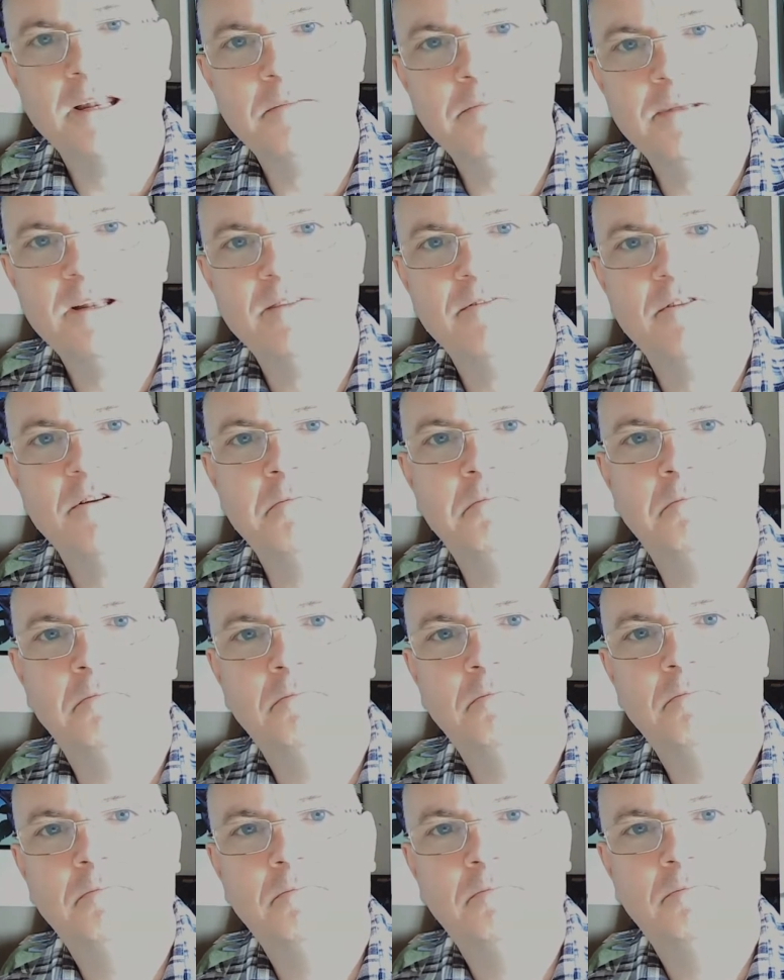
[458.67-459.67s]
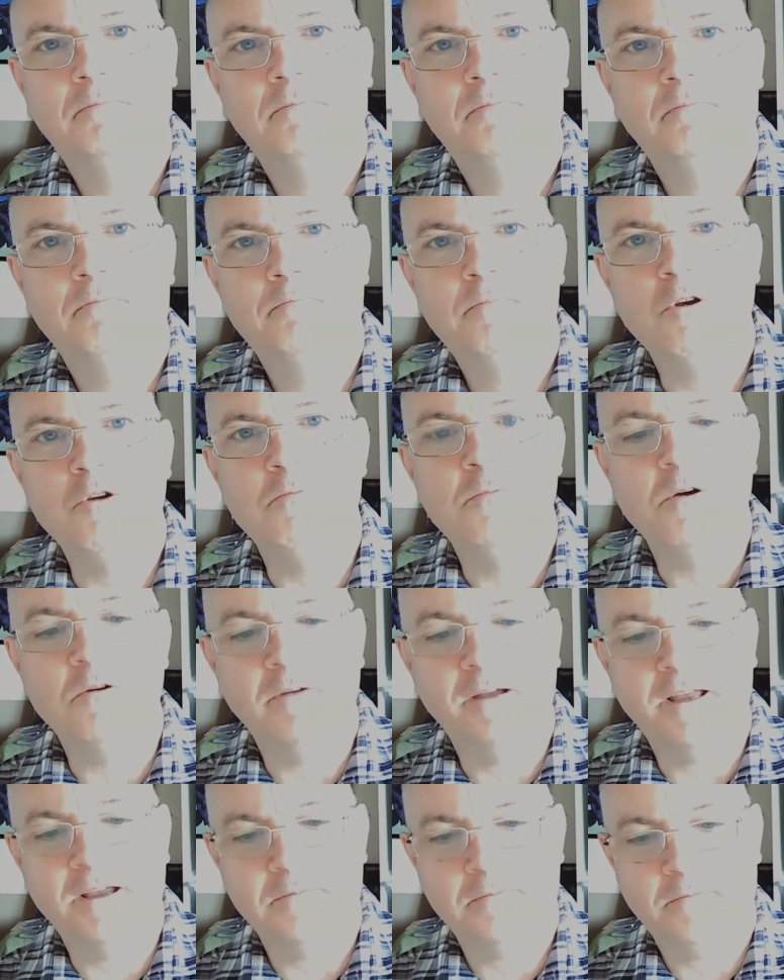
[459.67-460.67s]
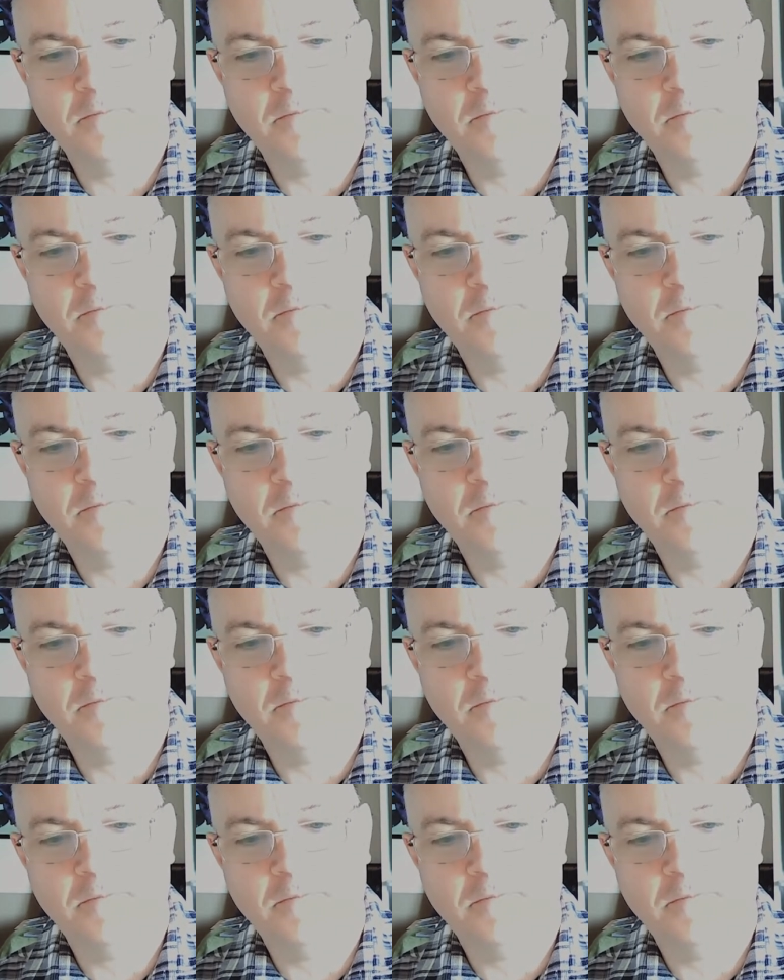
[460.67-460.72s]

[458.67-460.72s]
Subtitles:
of a boo-boo here. They